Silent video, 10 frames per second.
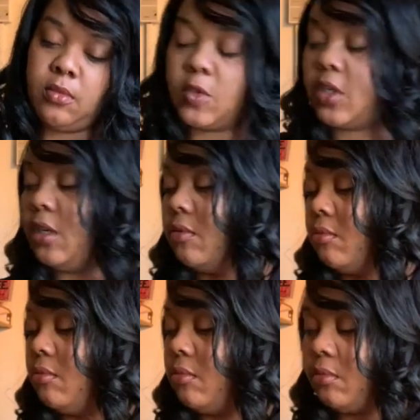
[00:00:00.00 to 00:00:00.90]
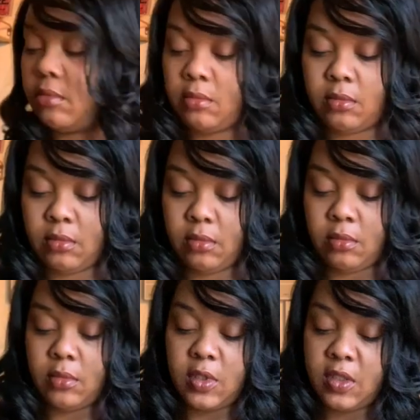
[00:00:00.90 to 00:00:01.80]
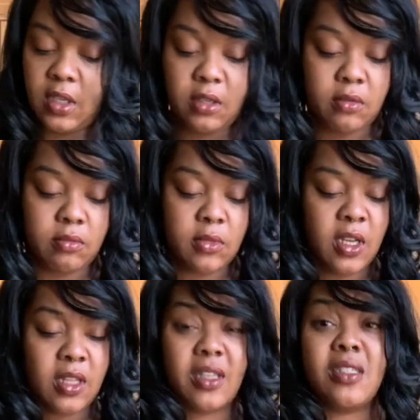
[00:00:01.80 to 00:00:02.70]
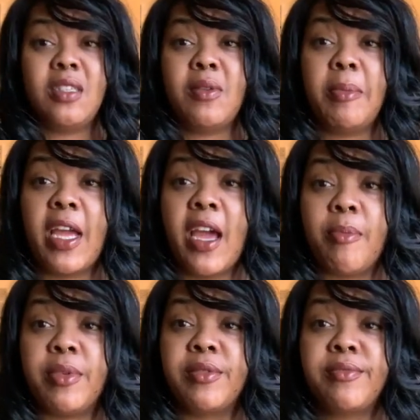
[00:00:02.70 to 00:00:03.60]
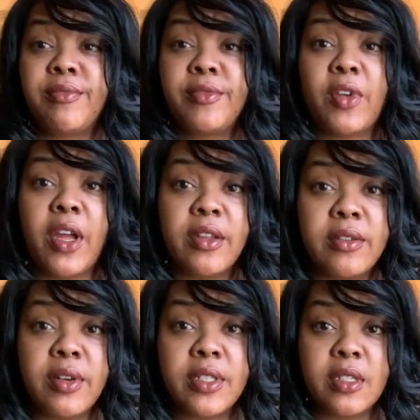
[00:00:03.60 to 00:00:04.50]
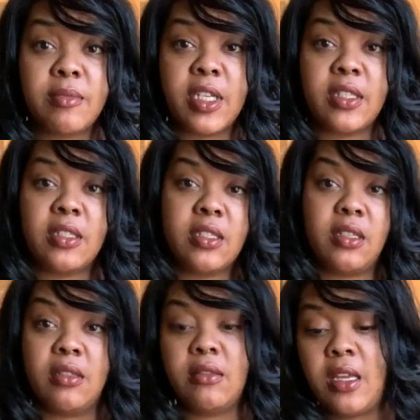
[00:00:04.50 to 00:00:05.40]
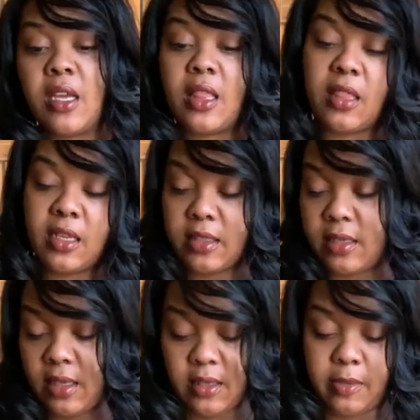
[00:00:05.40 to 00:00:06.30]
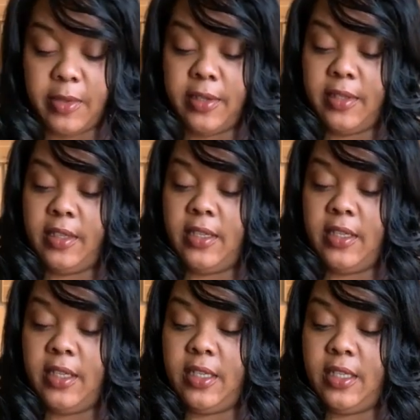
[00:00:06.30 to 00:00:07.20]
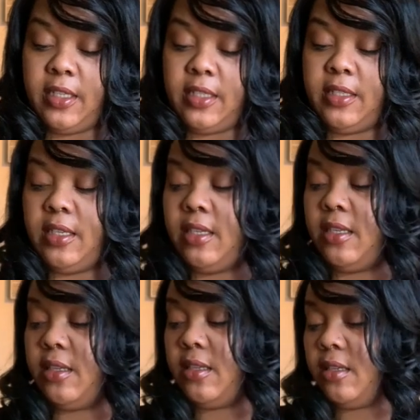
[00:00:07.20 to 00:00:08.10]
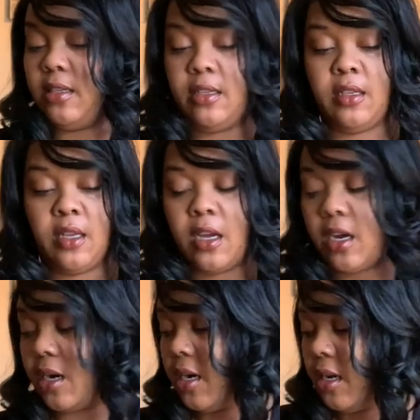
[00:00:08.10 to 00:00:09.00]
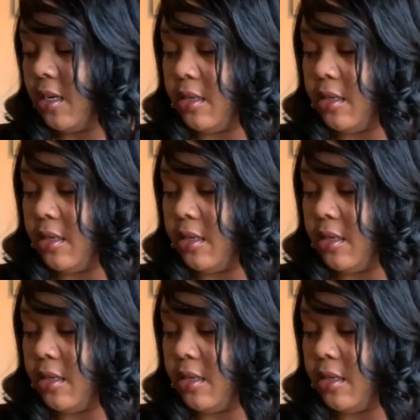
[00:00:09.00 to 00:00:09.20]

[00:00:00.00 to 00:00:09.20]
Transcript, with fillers: Okay. I said, let's see what may happen, right? The rest of the month, let's see. Let's see, Libra. Let's see. All right.